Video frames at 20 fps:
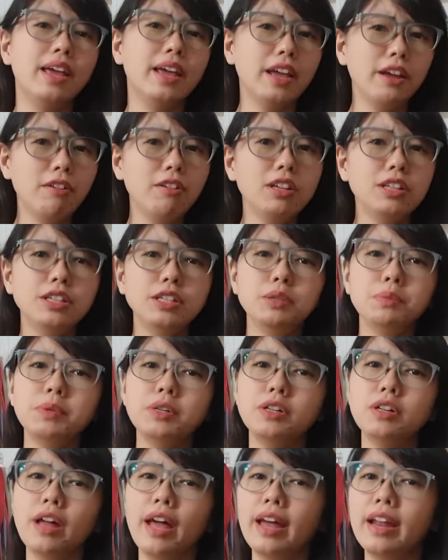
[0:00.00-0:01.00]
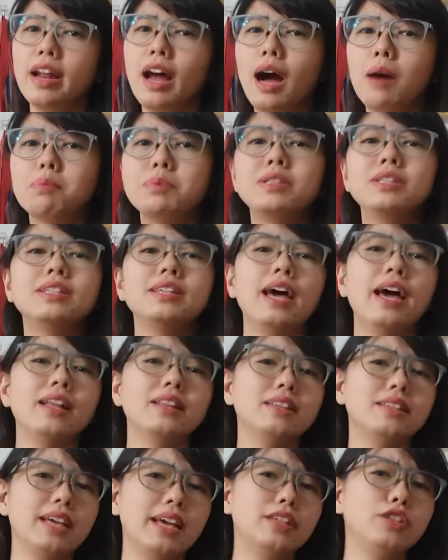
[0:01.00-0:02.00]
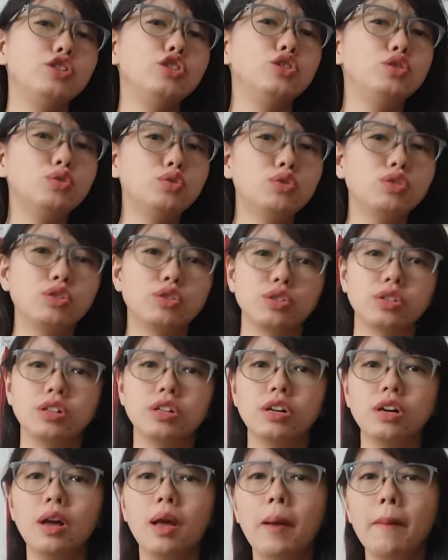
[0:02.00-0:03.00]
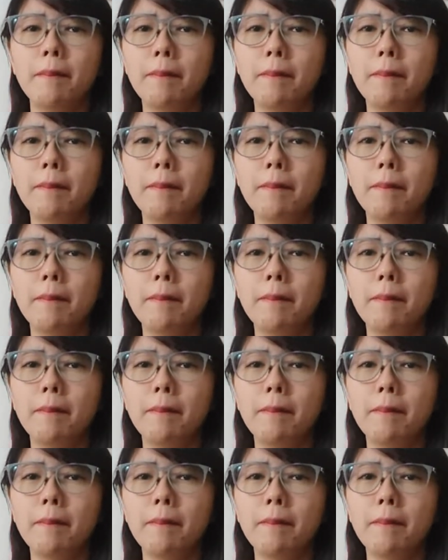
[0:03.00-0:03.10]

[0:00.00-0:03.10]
irritable and upset than usual